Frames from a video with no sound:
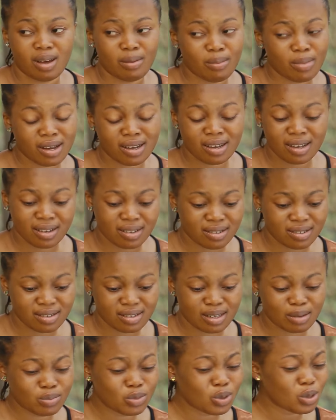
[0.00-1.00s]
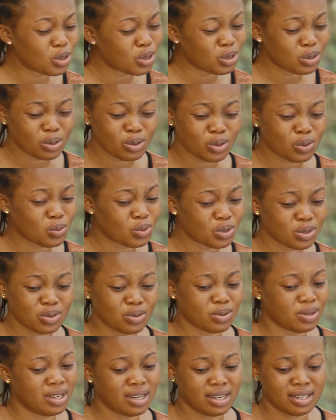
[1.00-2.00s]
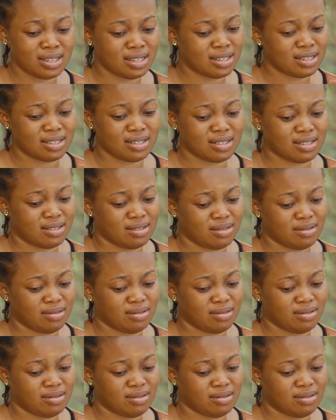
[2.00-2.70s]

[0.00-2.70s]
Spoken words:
Amaka, I'm not sure you want to hear this.